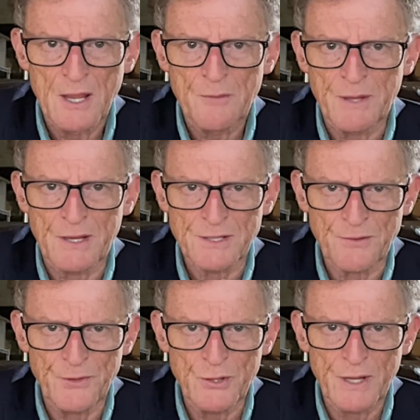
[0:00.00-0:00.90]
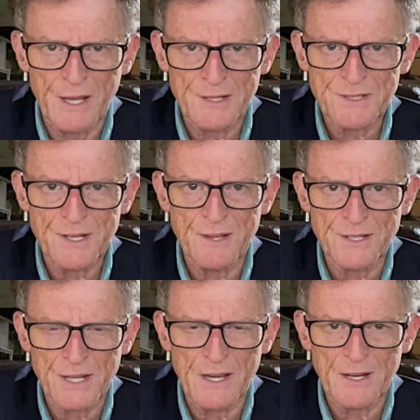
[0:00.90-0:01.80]
because if you can't see the
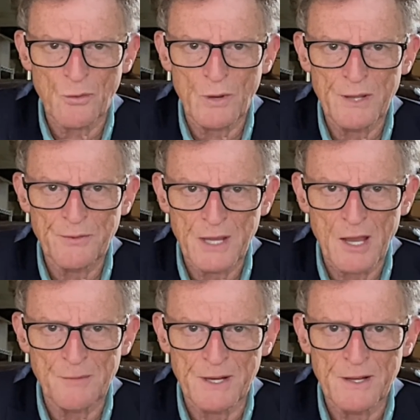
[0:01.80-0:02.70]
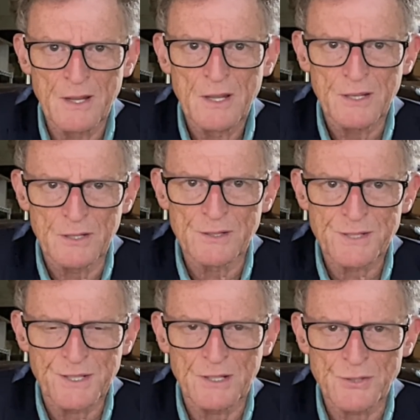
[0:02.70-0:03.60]
tidal wave coming, you're
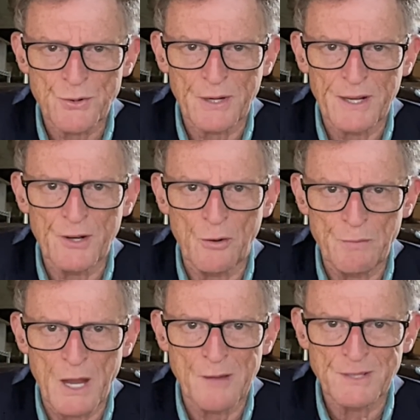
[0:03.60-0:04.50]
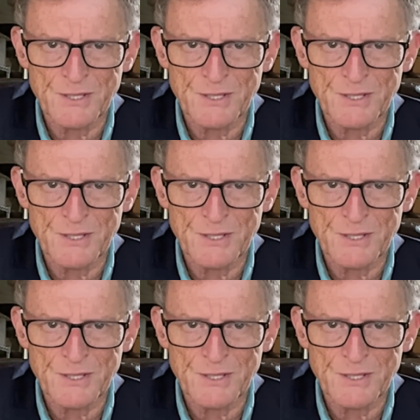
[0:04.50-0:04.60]
still drinking Obama's